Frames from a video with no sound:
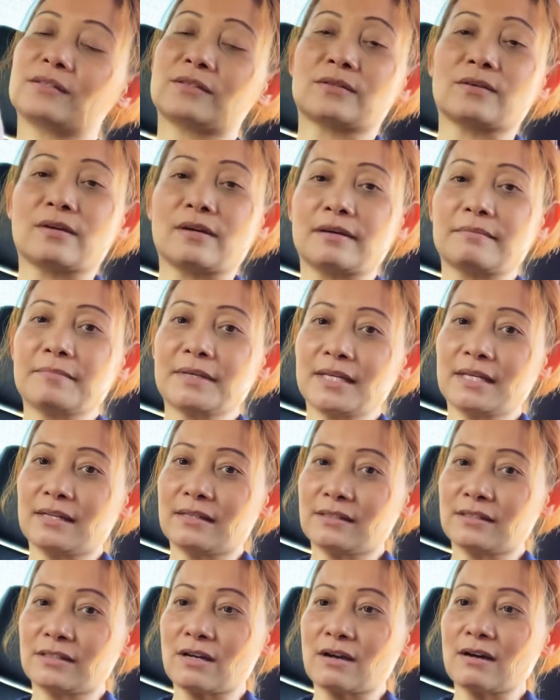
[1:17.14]
So I'm
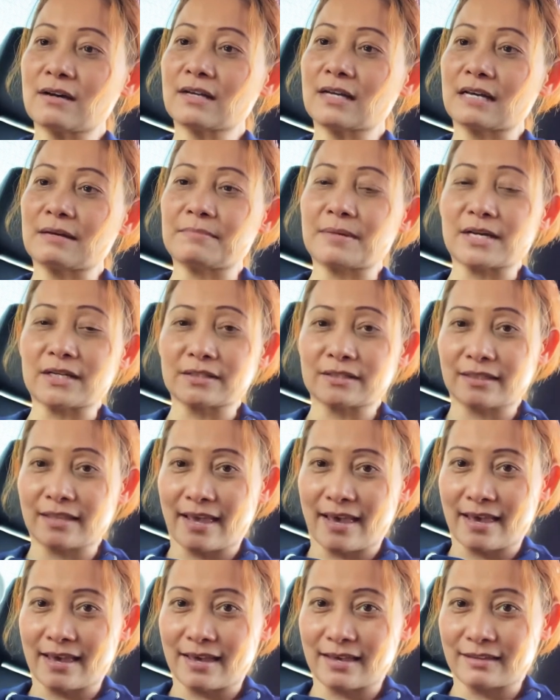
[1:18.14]
gonna talk about
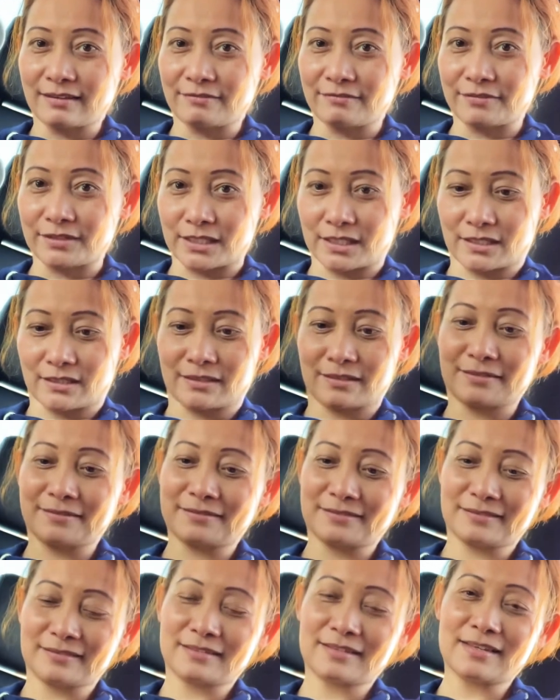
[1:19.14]
Advil.
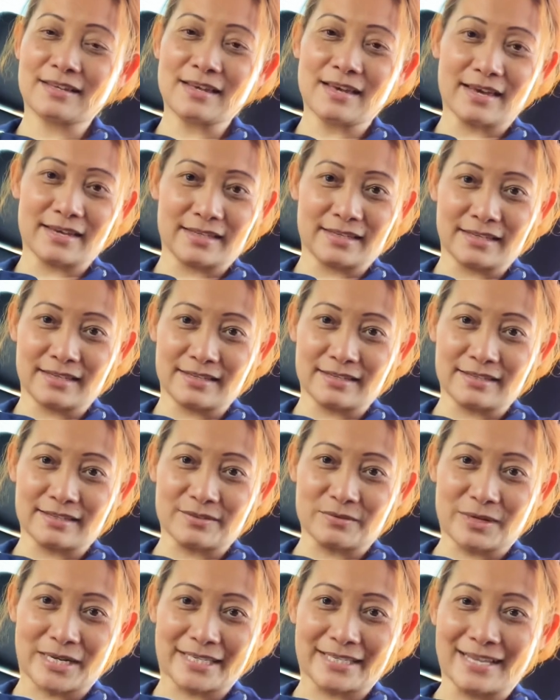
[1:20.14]
I need it
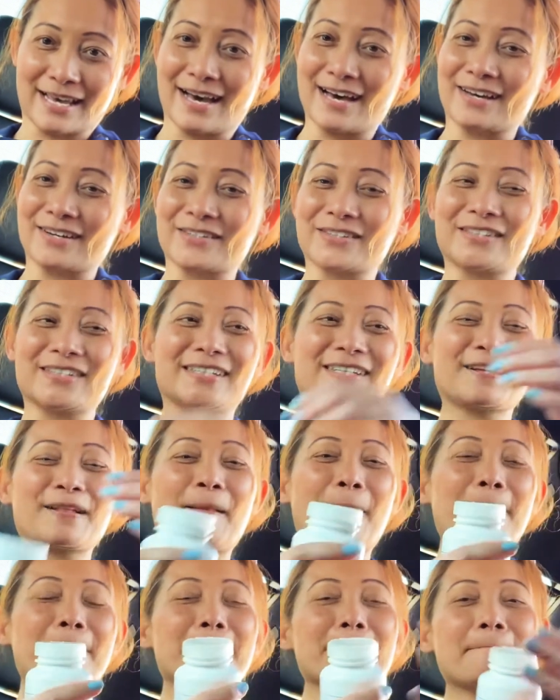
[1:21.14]
right now.
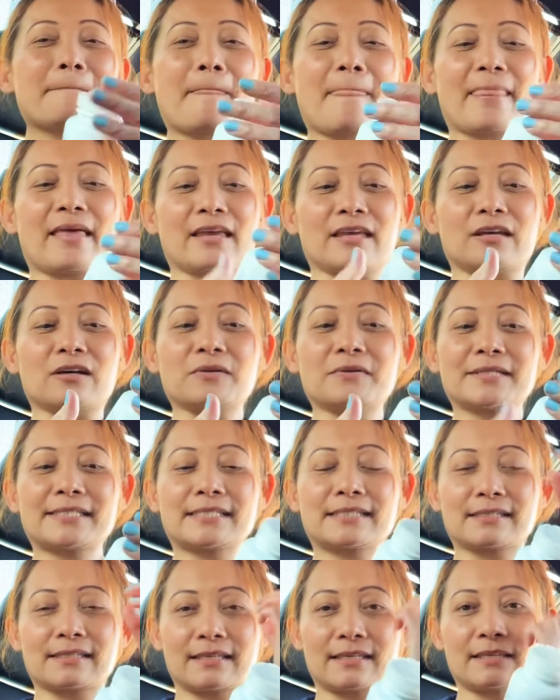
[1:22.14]
I always
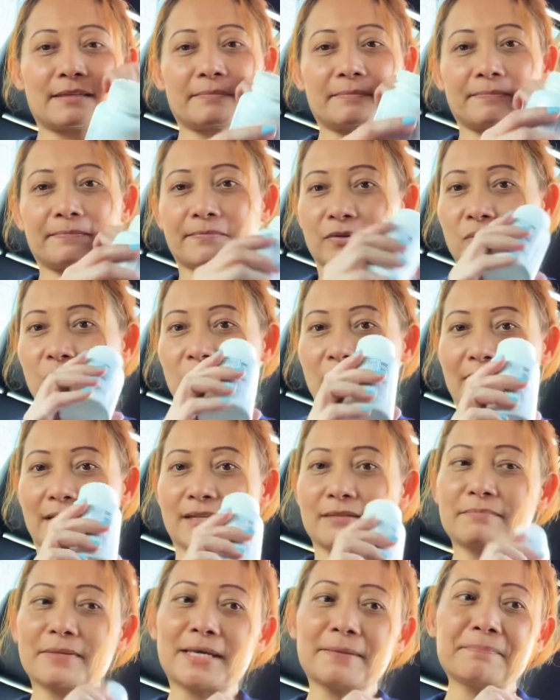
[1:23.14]
keep one
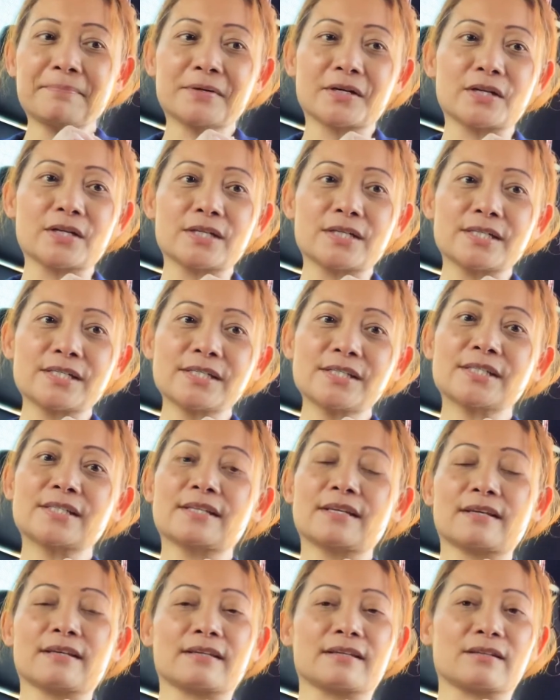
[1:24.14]
in my purse
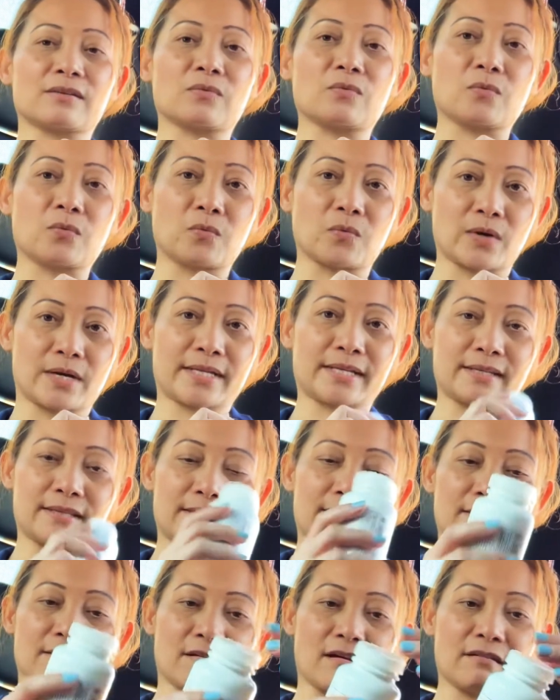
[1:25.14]
and one in
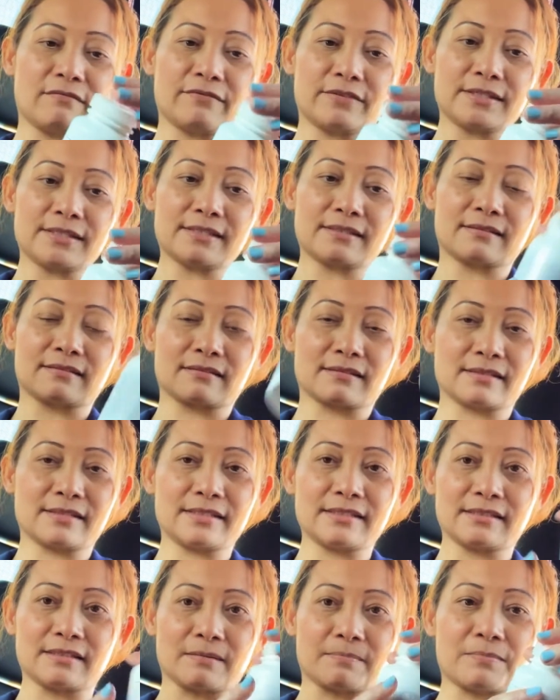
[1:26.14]
the office, at
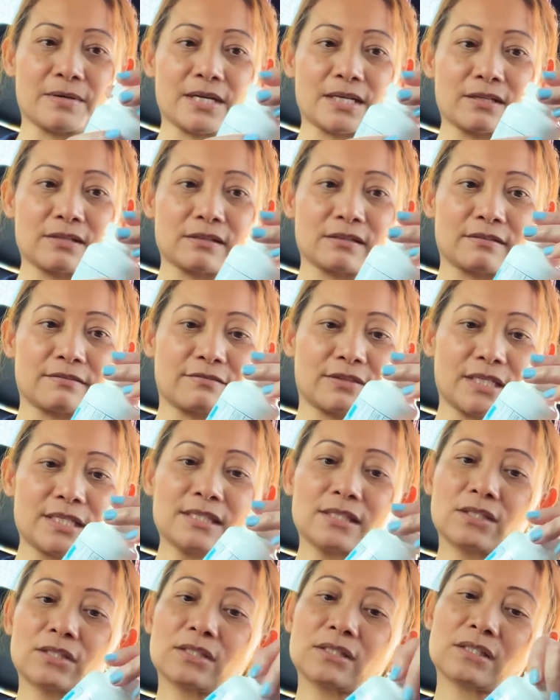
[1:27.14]
least a bottle of
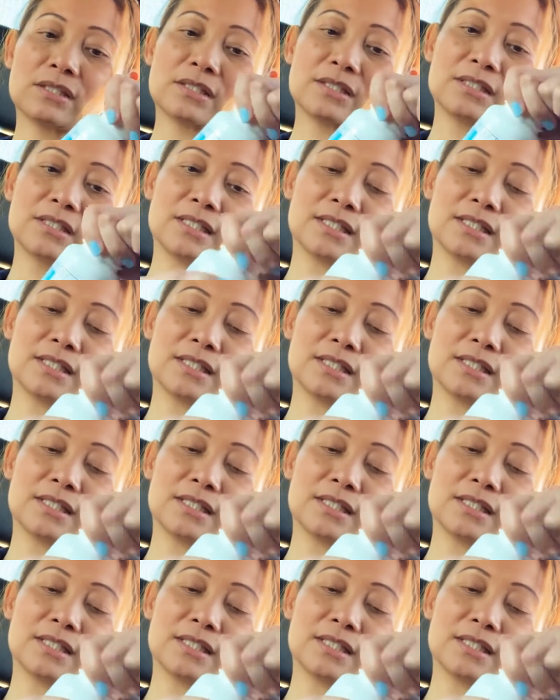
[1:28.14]
each.